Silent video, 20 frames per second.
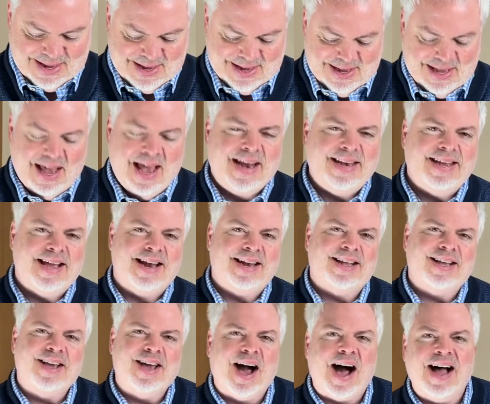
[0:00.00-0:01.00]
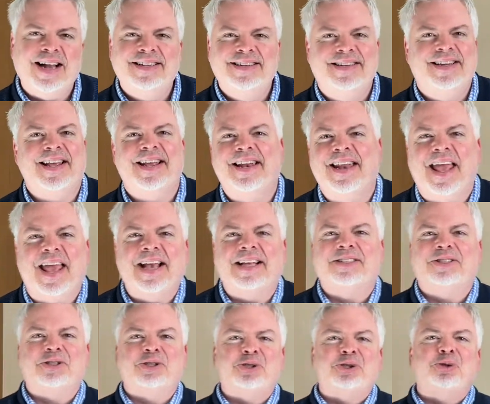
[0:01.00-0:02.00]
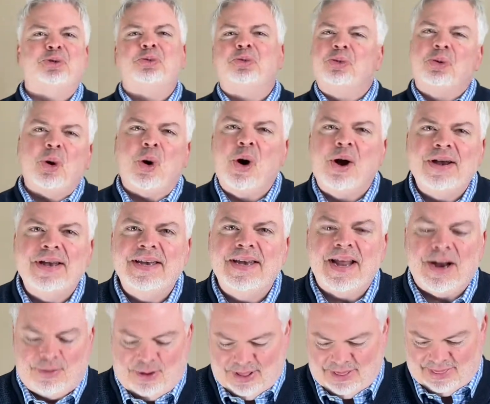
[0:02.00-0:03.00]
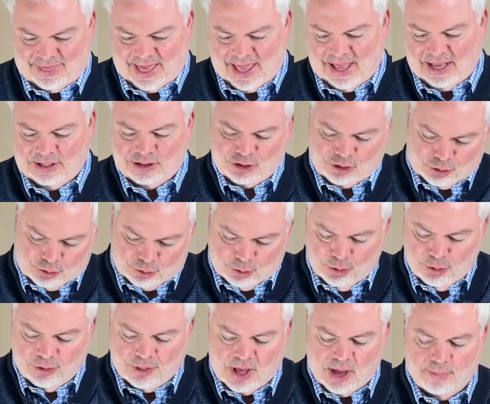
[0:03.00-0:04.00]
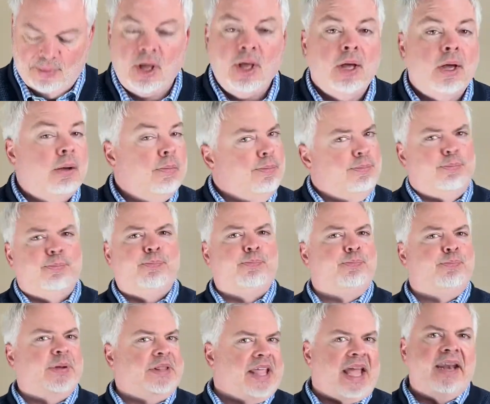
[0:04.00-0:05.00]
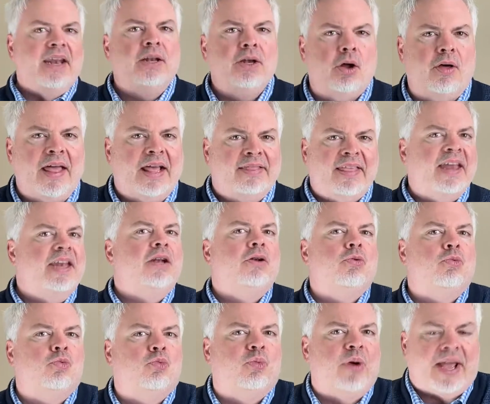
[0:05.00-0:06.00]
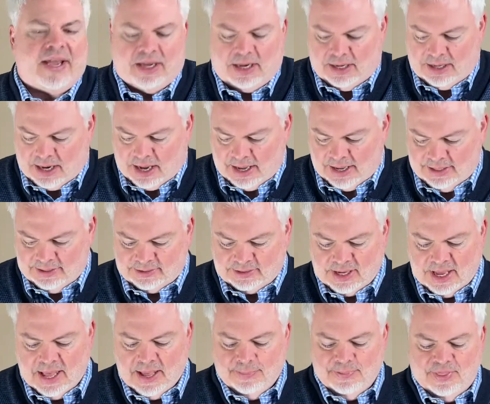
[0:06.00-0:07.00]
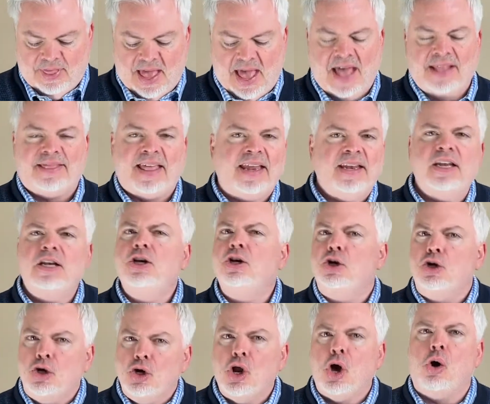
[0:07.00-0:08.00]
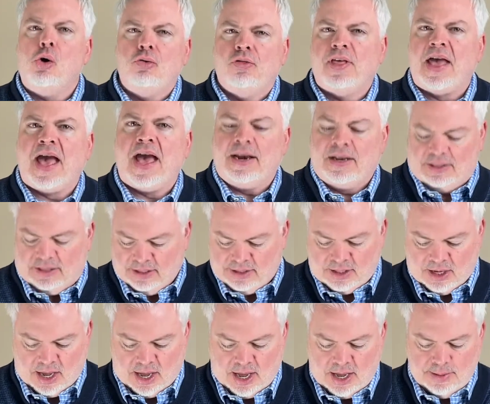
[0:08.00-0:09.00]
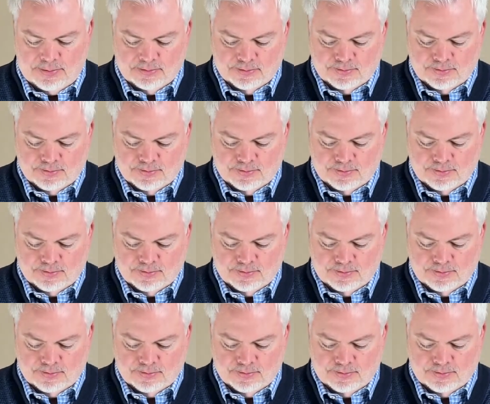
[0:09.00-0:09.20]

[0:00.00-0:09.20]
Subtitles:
And yet God did extraordinary things through them. But they didn't know that. They didn't recognize that. They didn't know that at the time.